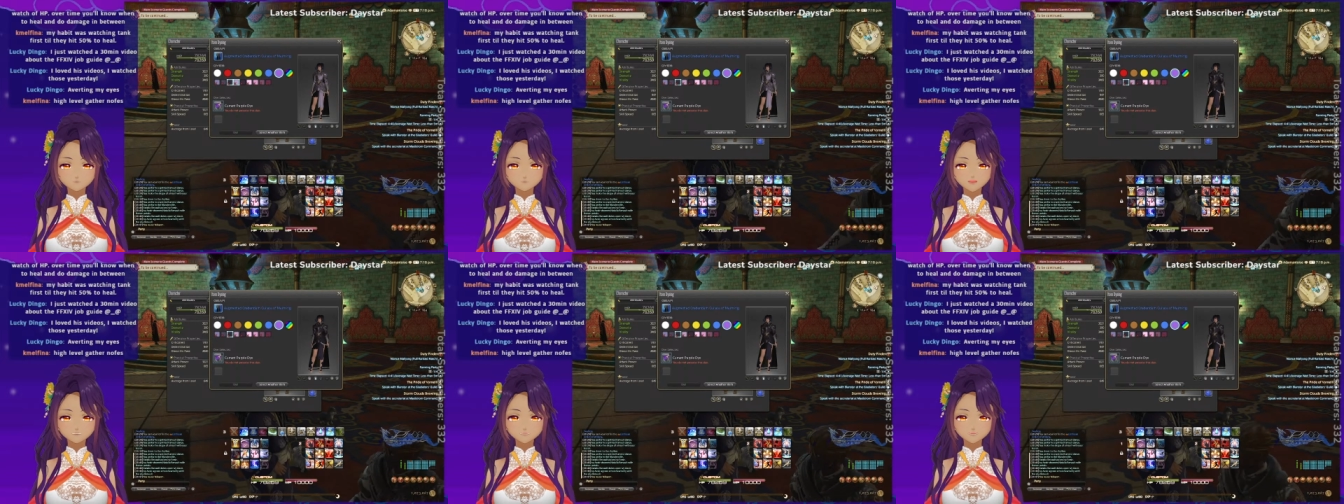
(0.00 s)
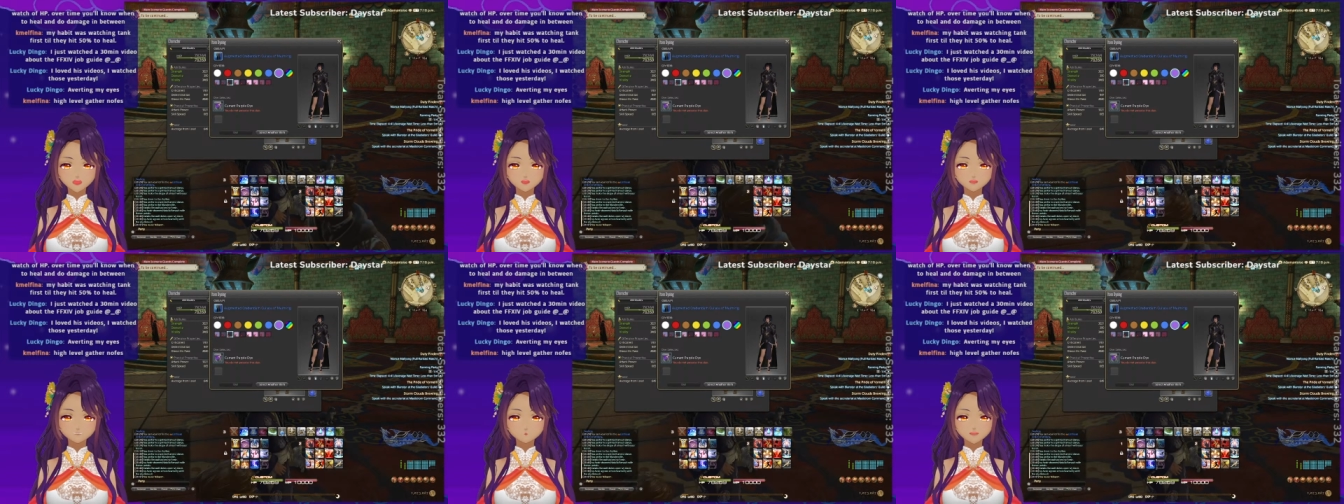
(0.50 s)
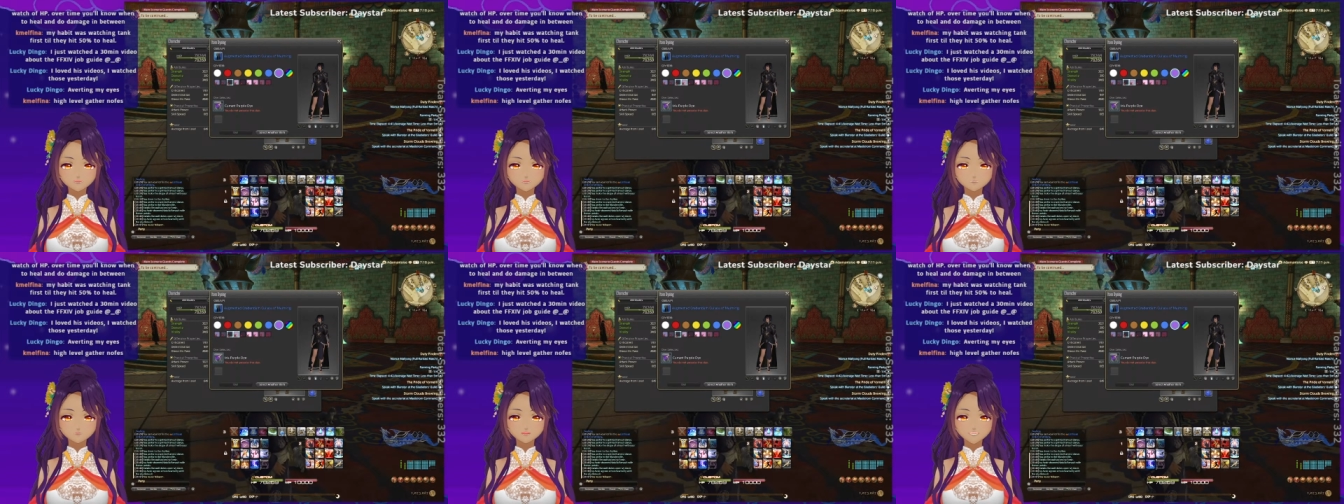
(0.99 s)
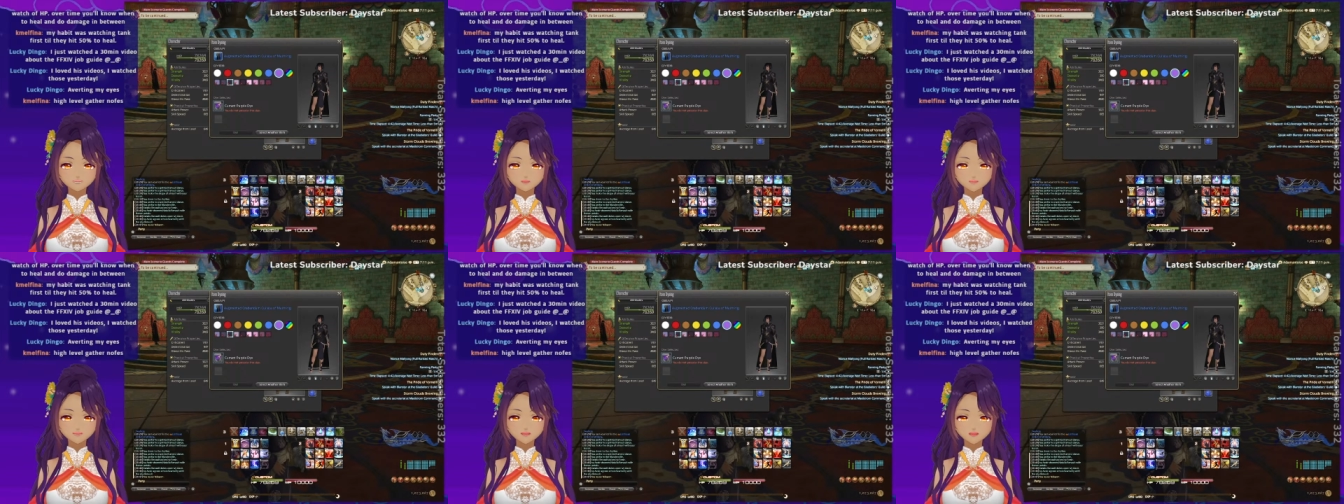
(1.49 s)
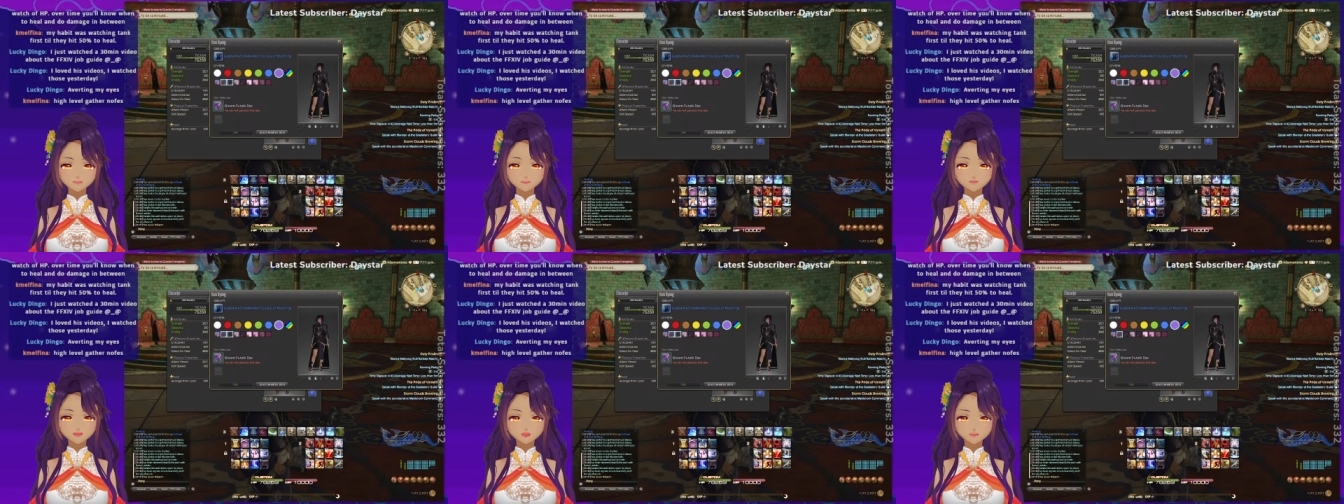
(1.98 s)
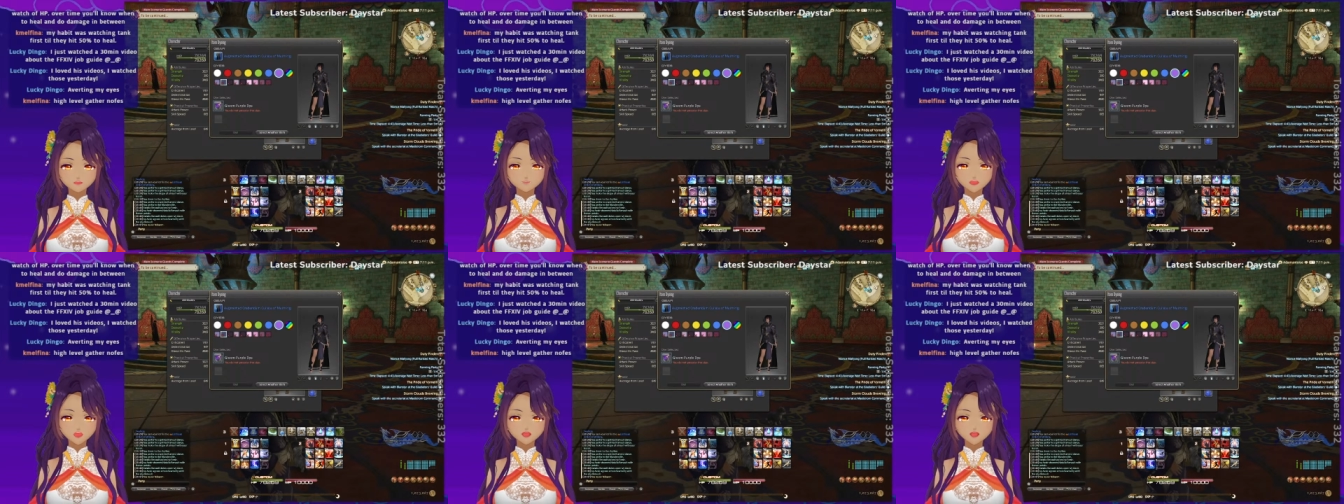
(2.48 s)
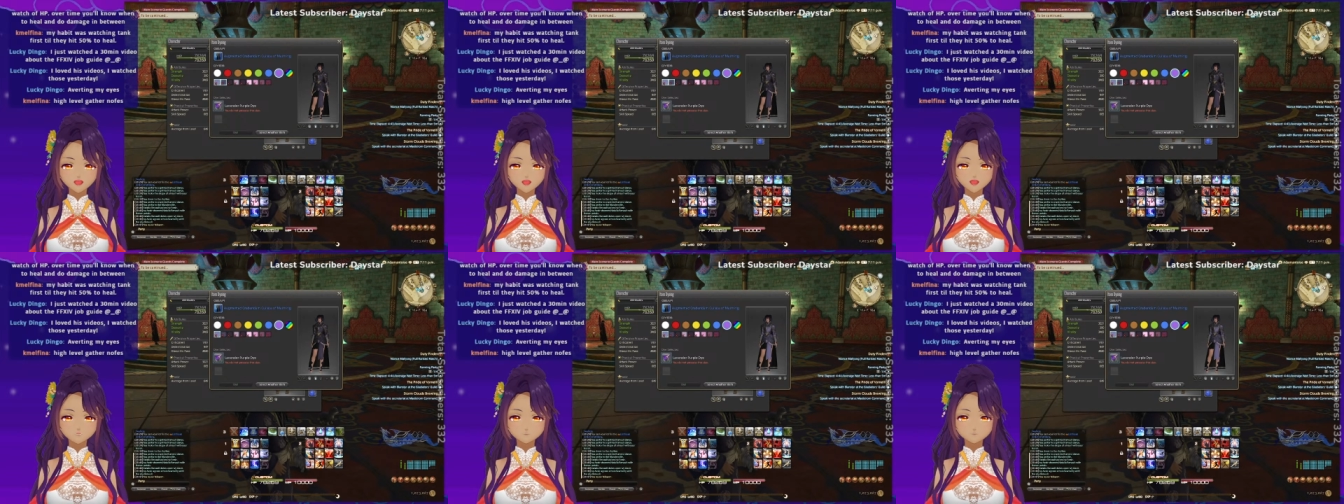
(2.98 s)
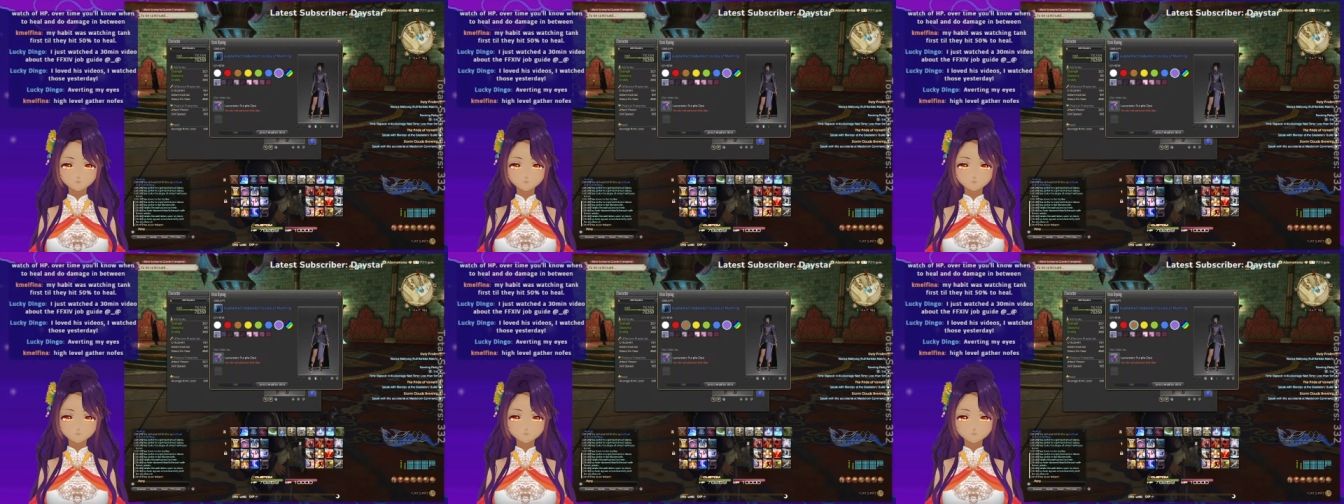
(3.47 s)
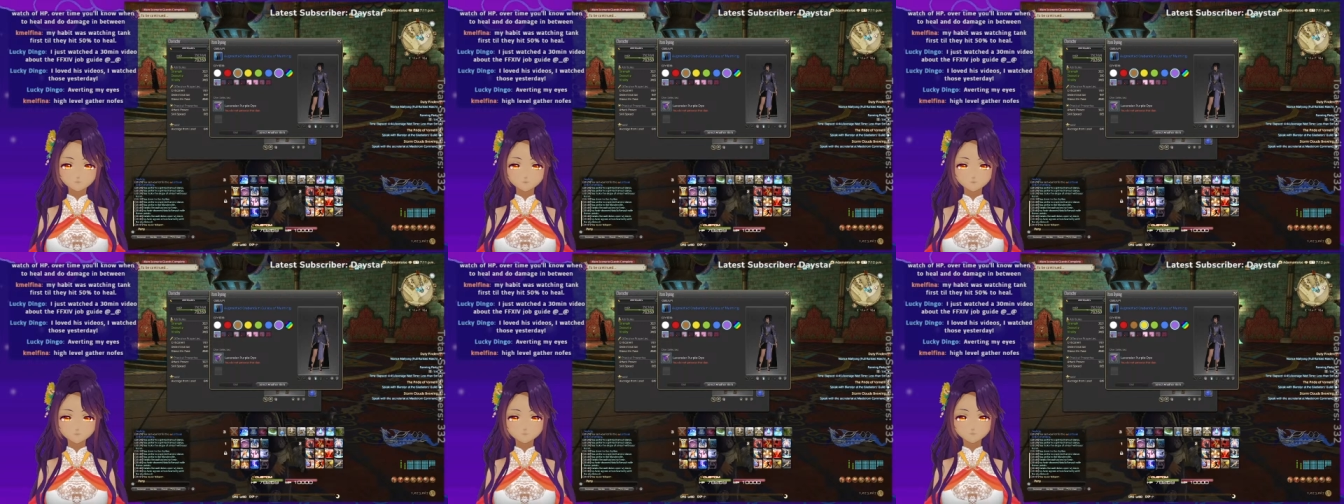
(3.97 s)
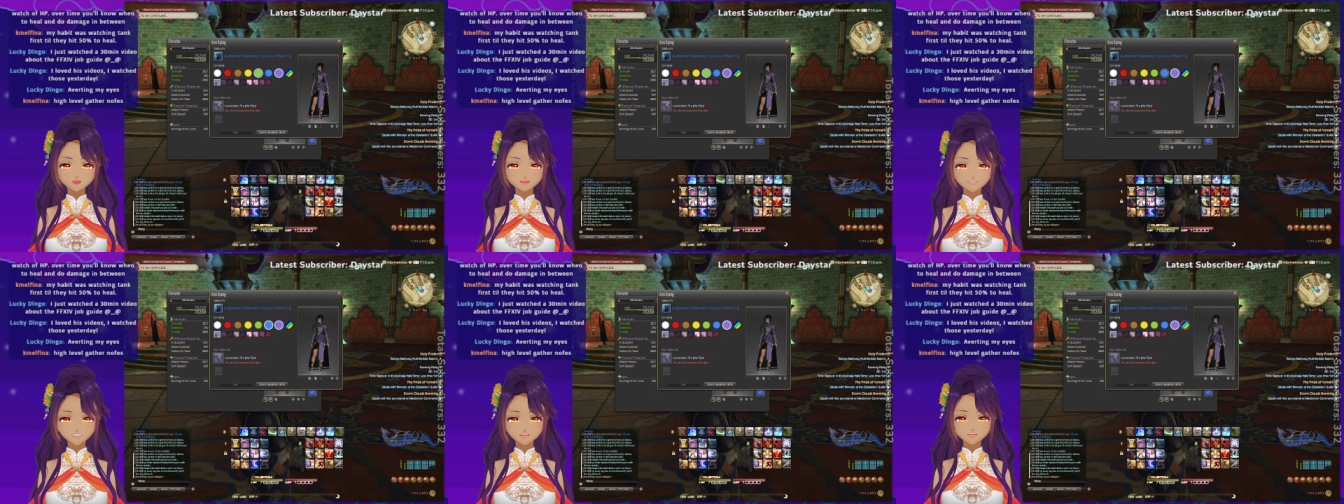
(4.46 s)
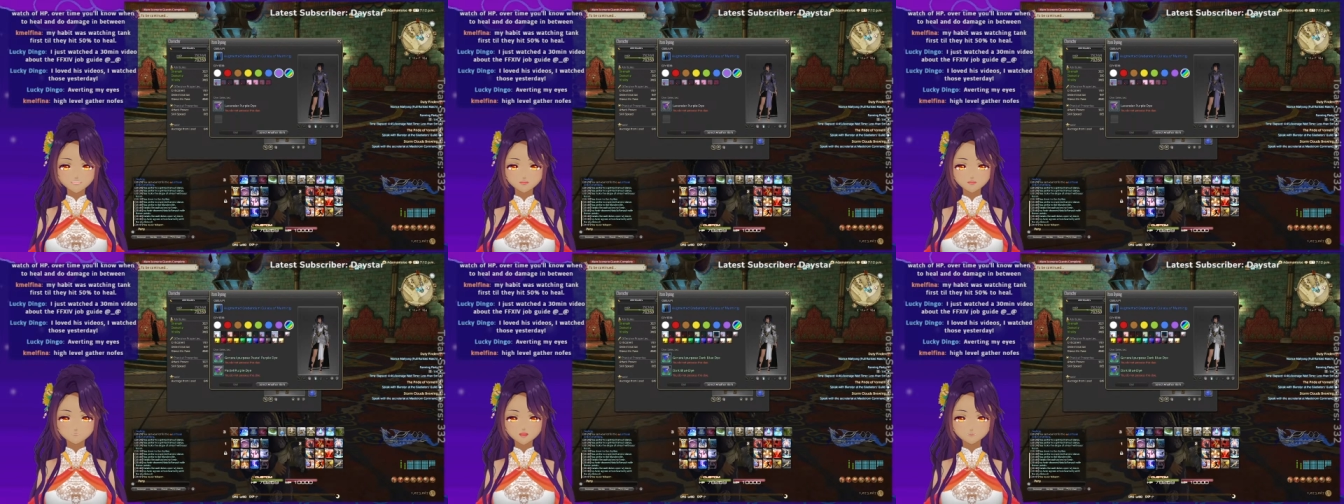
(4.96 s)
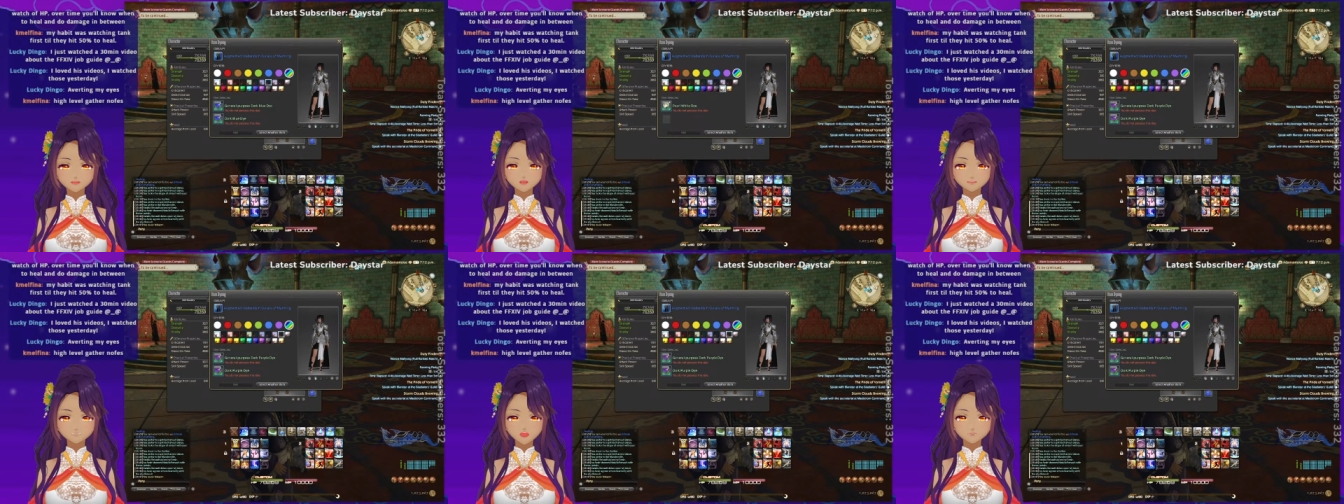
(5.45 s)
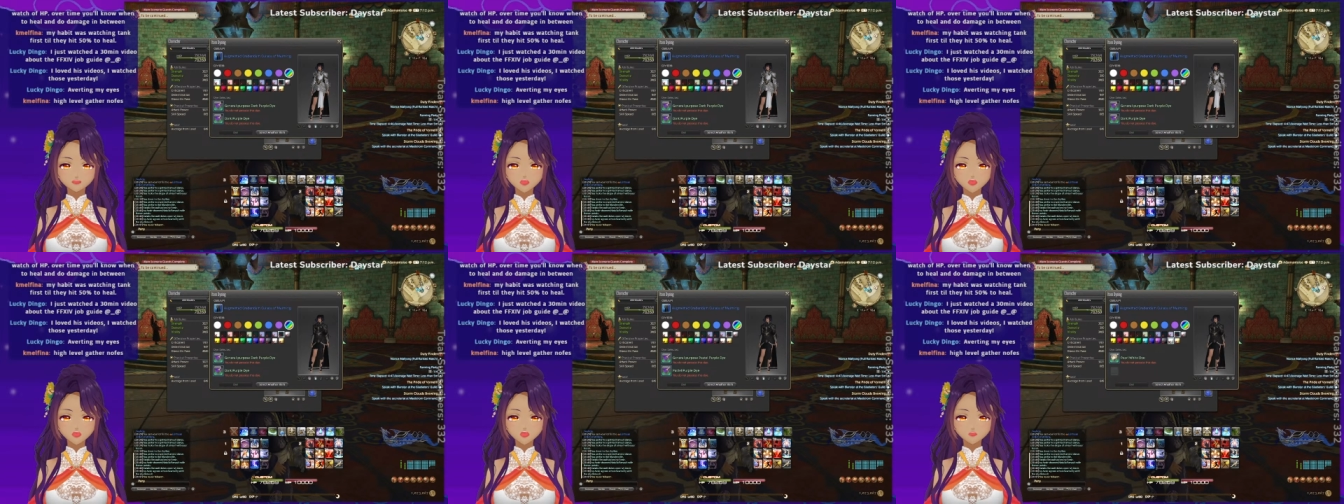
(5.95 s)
Actually, no, this one, the current purple dye, maybe. Actually, there was also...